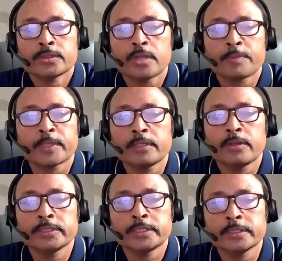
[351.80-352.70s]
So after
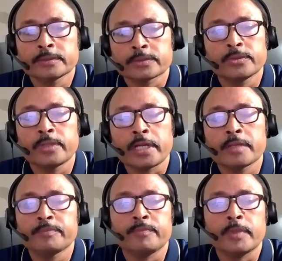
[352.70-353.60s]
launching, so I
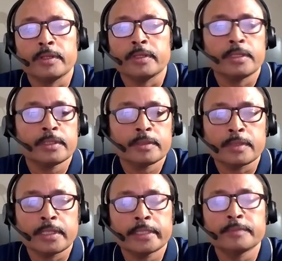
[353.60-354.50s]
have
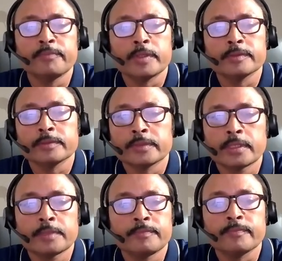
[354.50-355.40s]
like
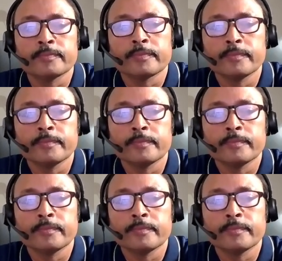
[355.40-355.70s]
the